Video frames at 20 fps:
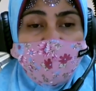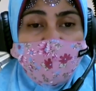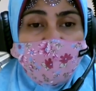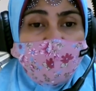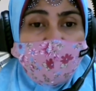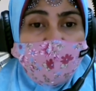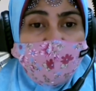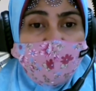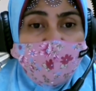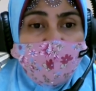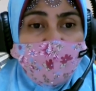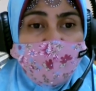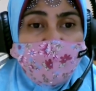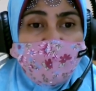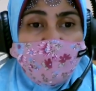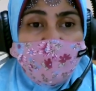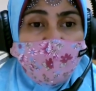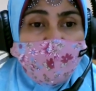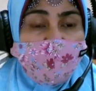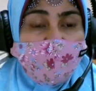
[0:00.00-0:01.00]
take
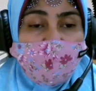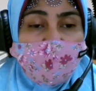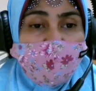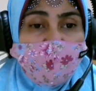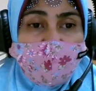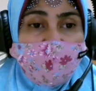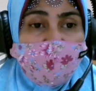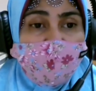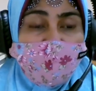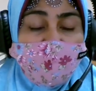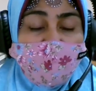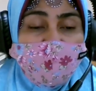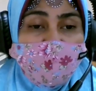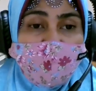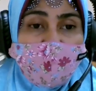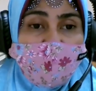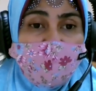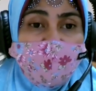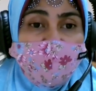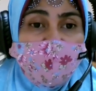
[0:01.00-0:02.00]
time and
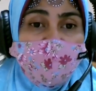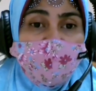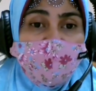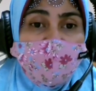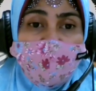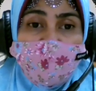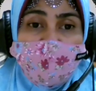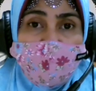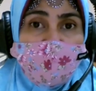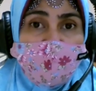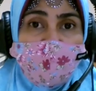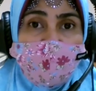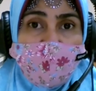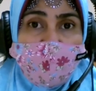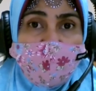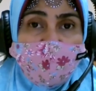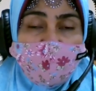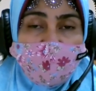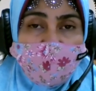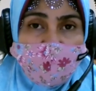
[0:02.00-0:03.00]
setting could take
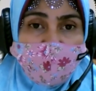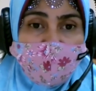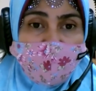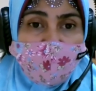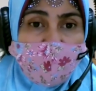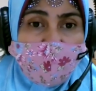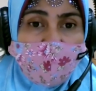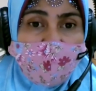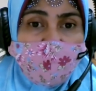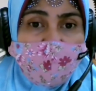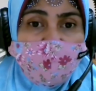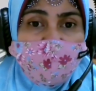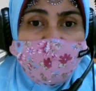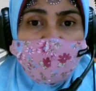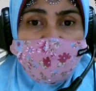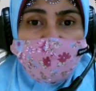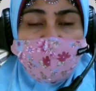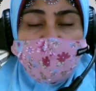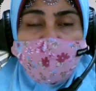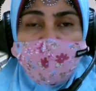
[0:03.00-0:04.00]
place in the past,
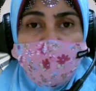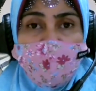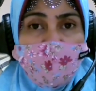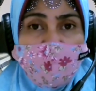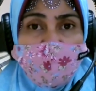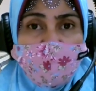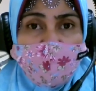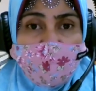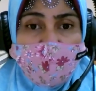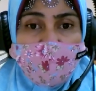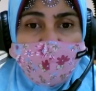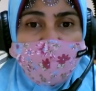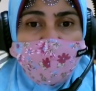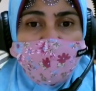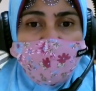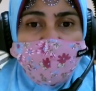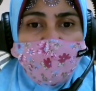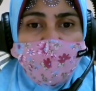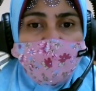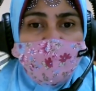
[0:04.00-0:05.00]

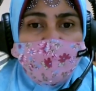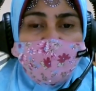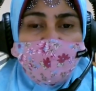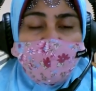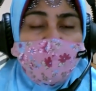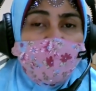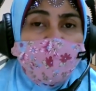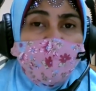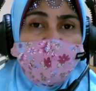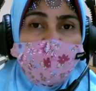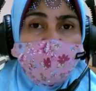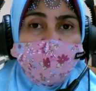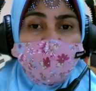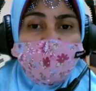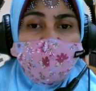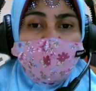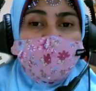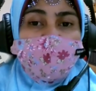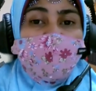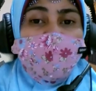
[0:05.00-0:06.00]
present, or
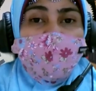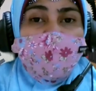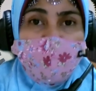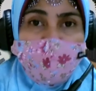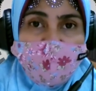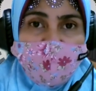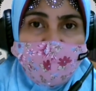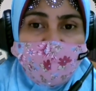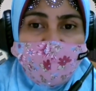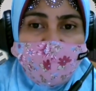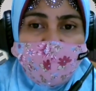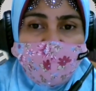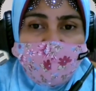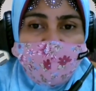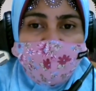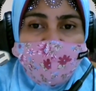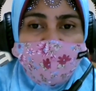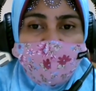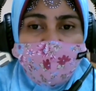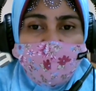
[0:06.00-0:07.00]
the future.
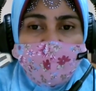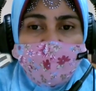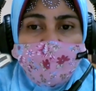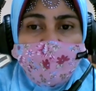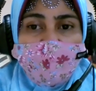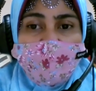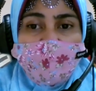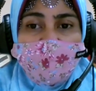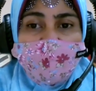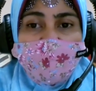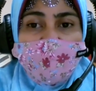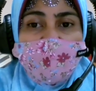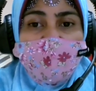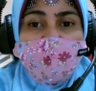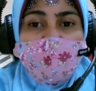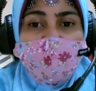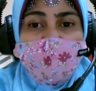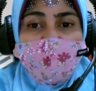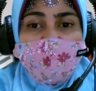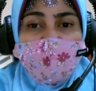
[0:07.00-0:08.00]

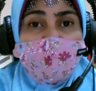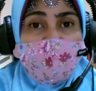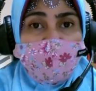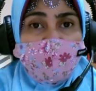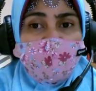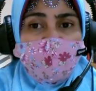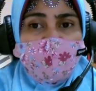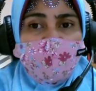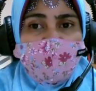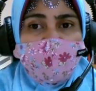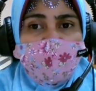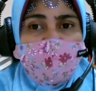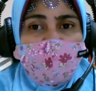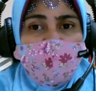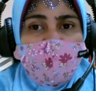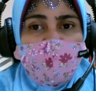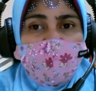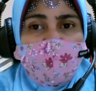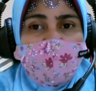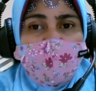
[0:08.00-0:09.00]
Realistic
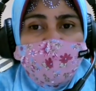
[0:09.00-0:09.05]
fiction